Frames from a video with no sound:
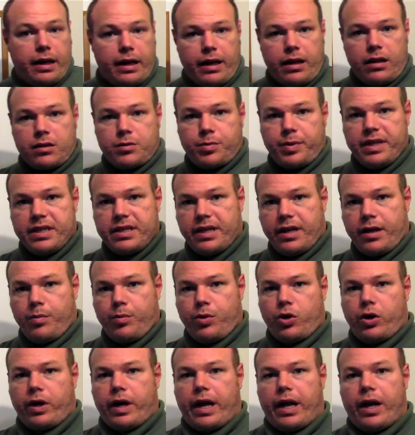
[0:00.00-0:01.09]
Nick Ellis, PC
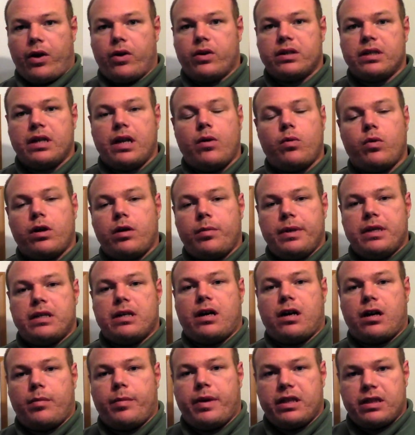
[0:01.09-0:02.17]
Computer Guy here, and today we're going to be
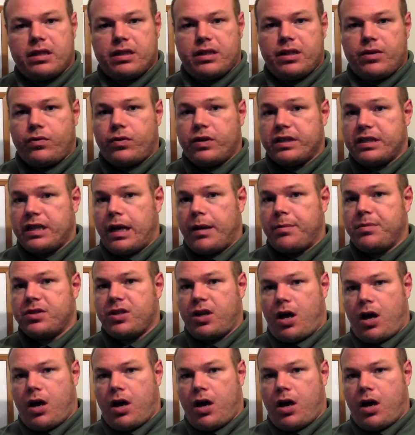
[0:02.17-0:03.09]
talking about the different types